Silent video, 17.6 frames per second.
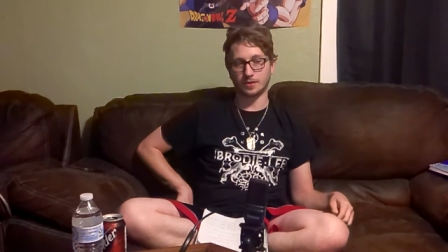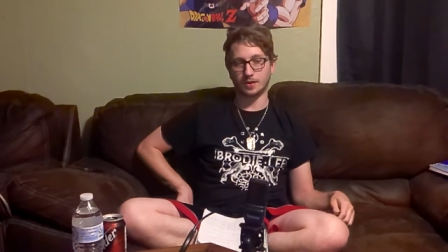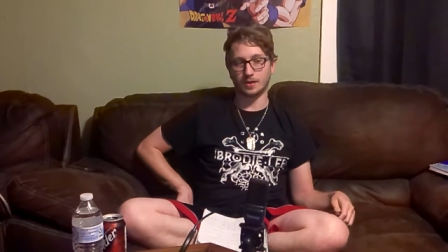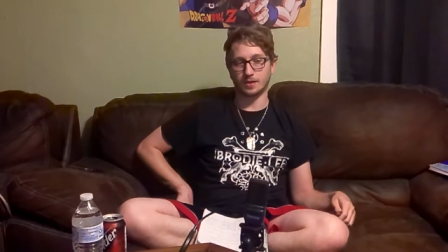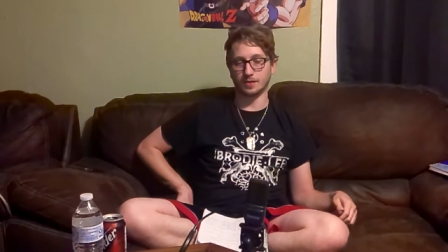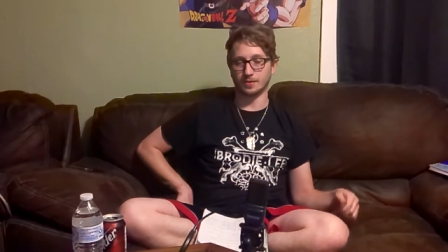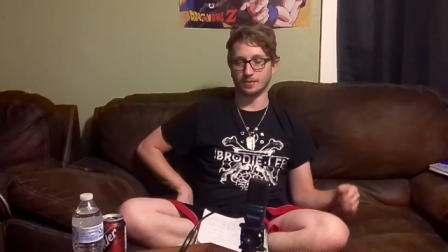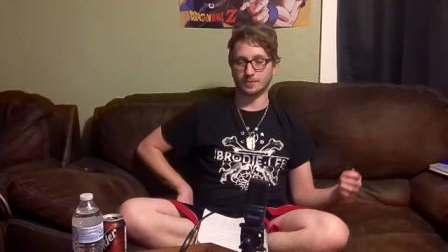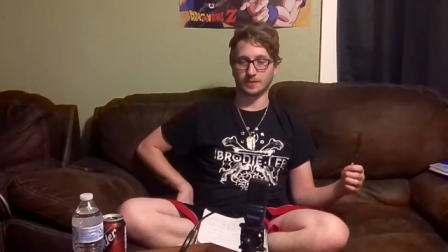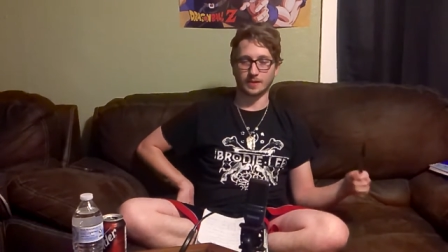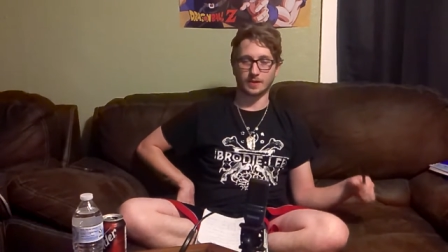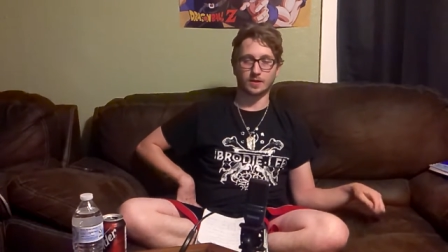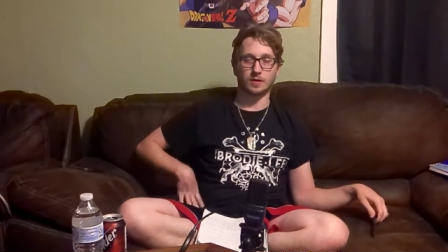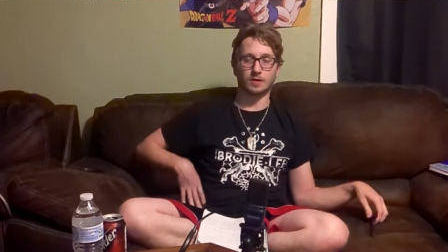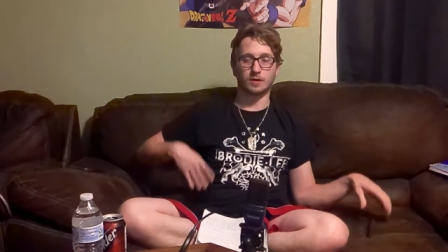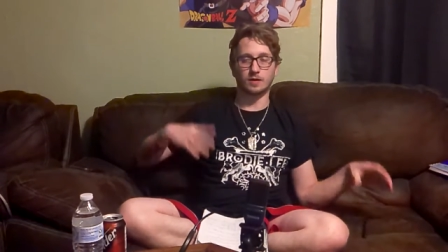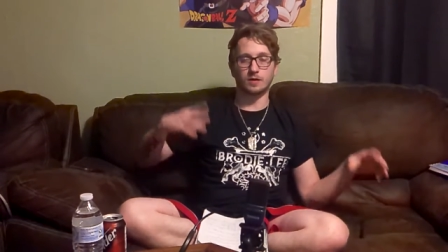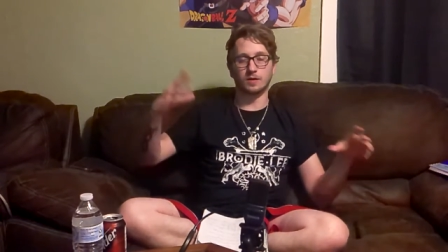Connors, like
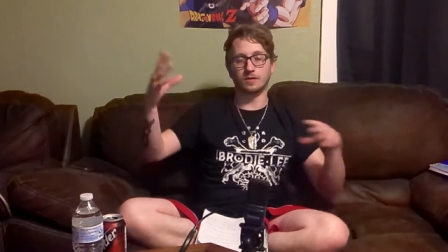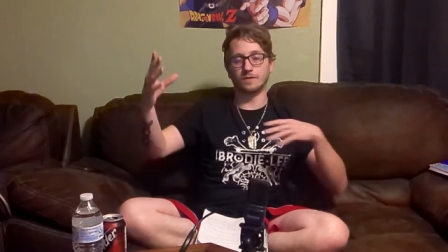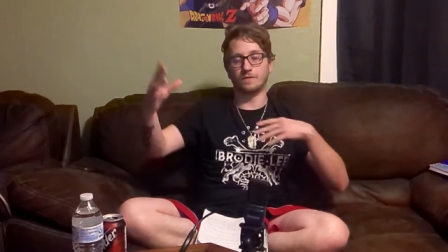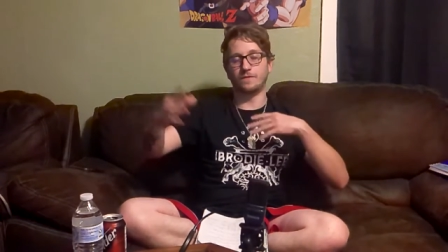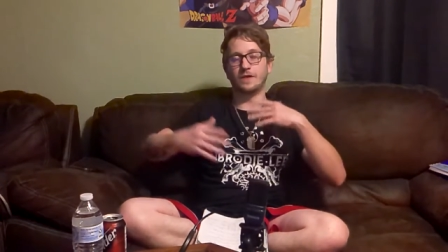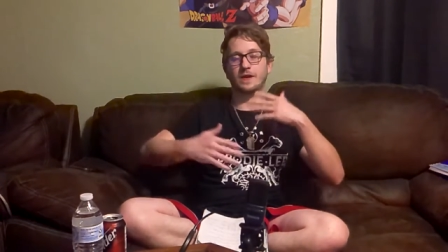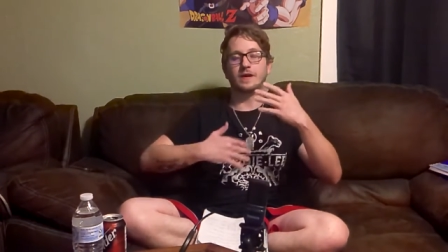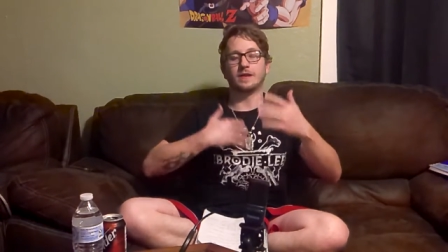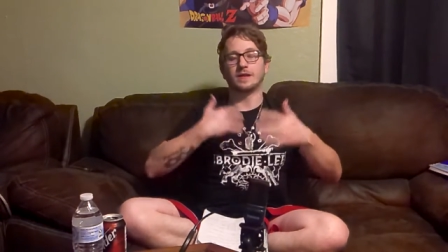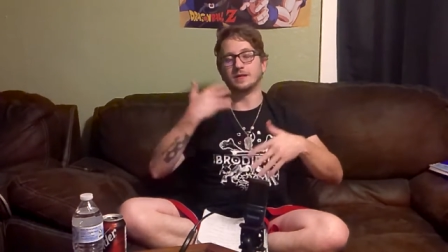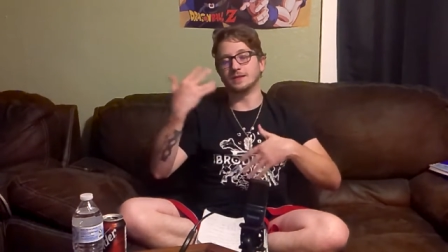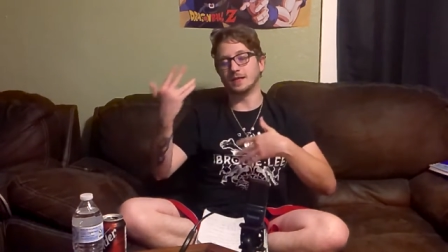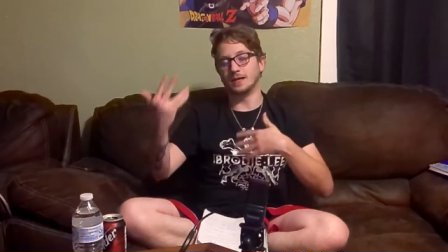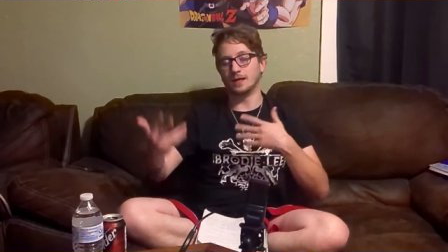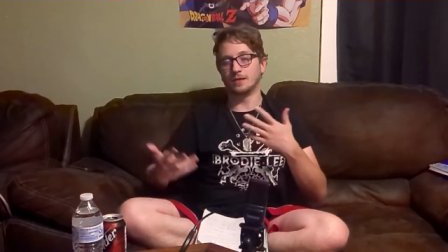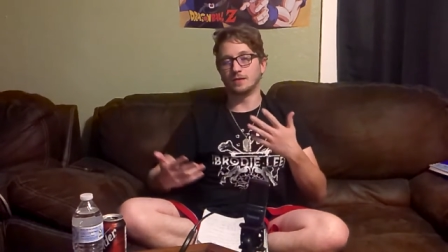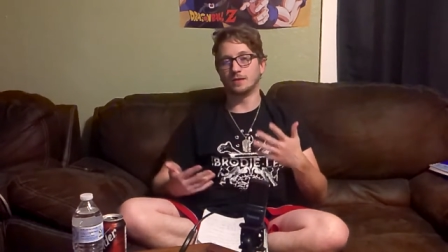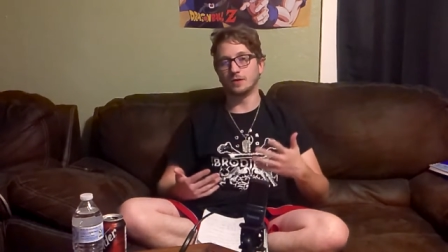all of that, like
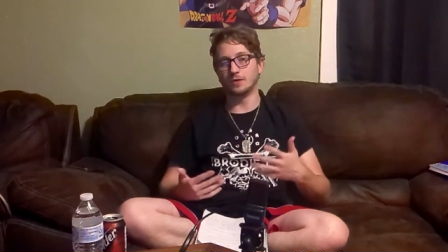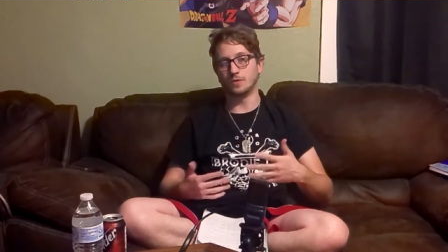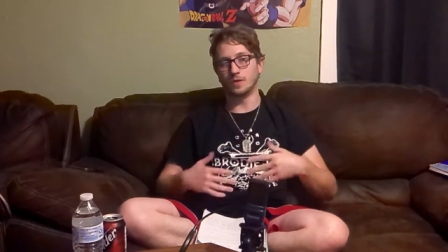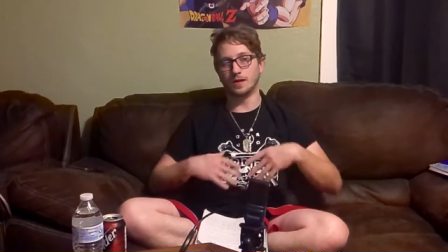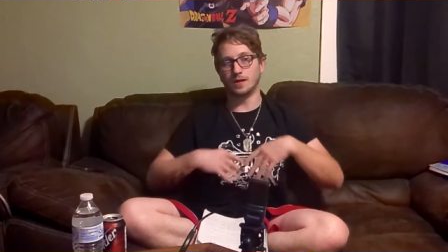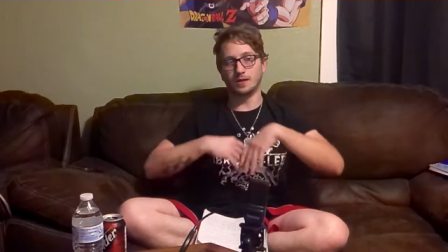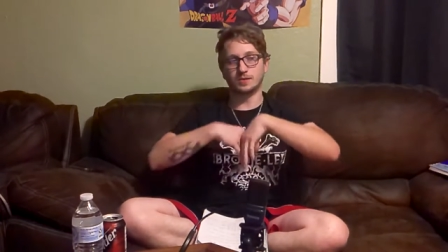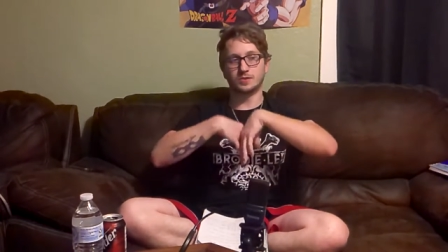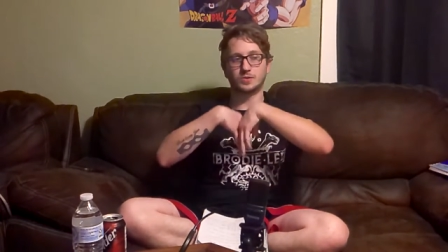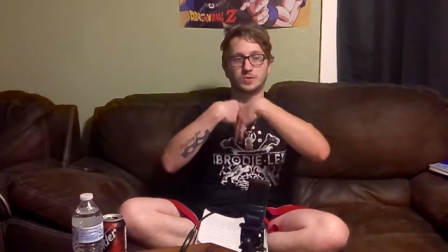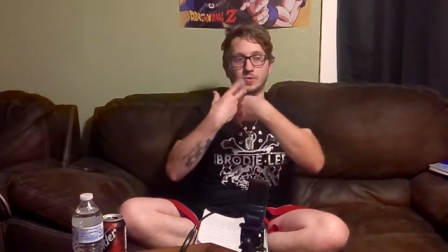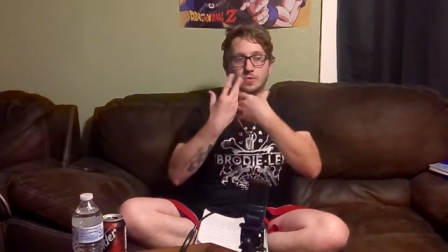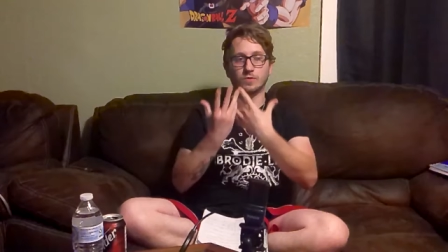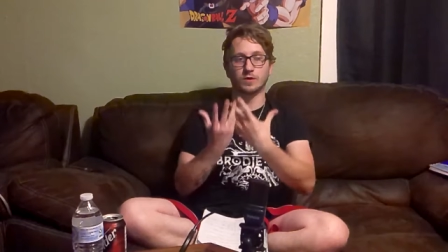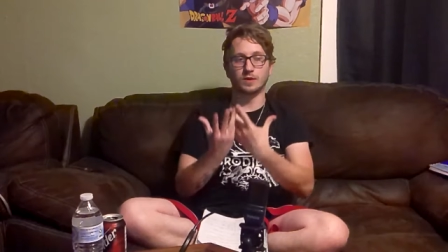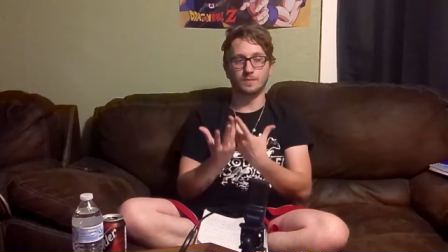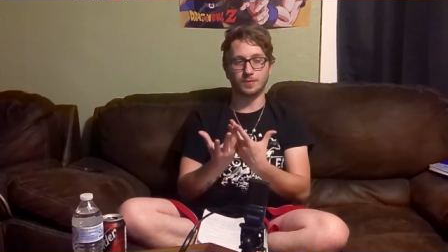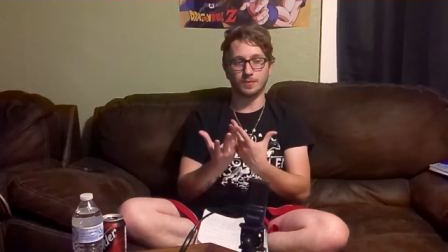dialogue wise,
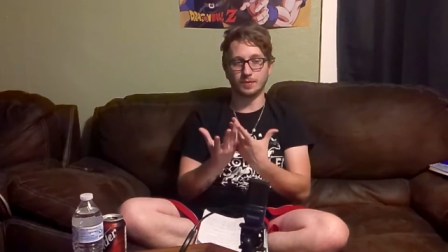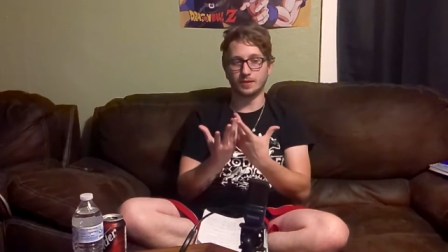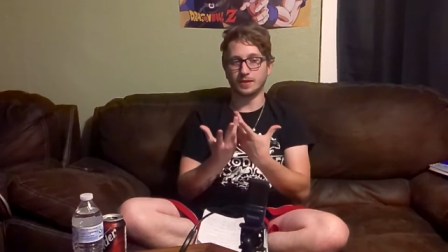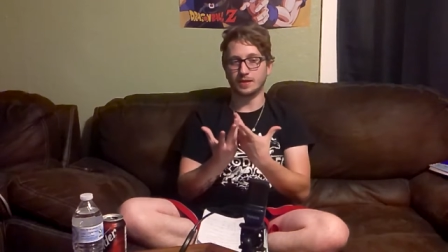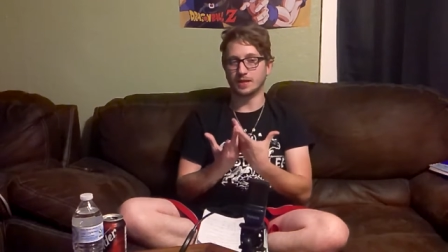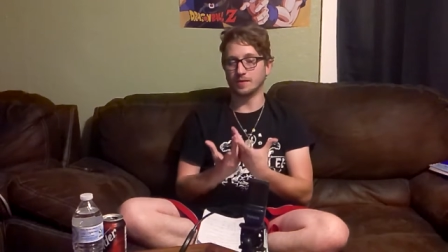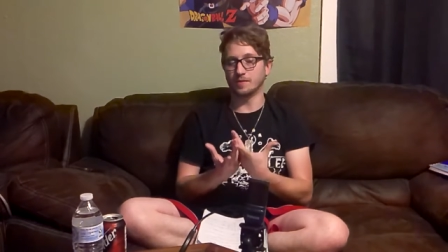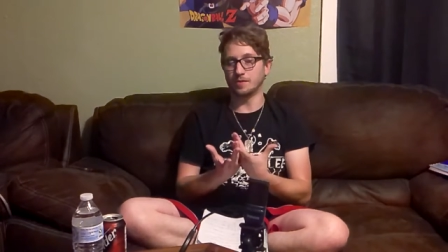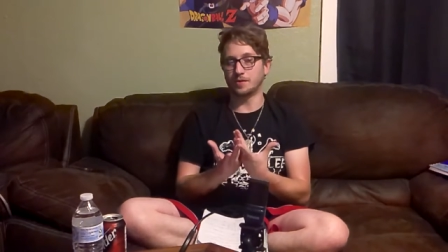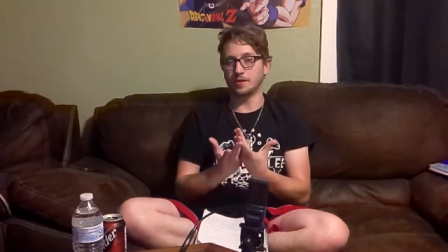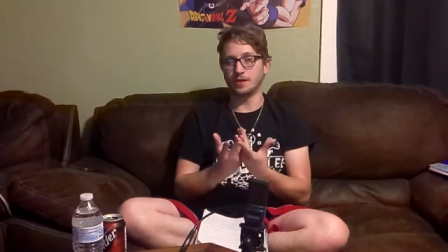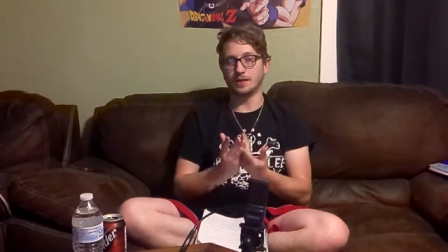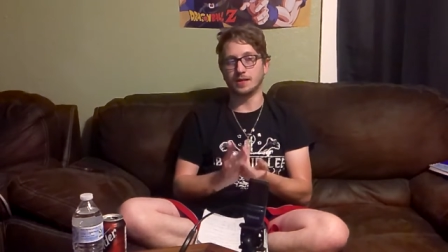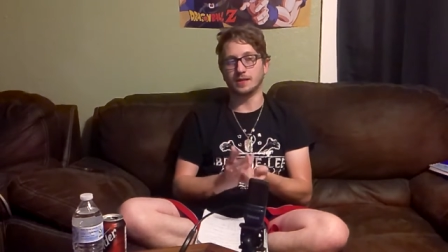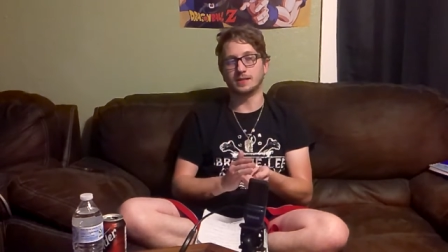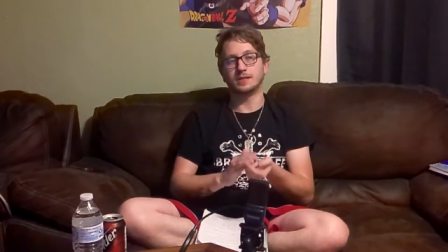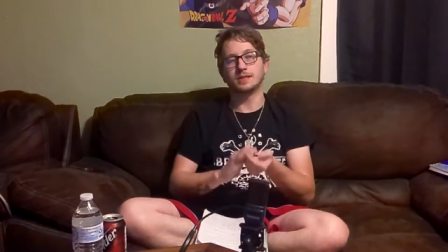story building and everything.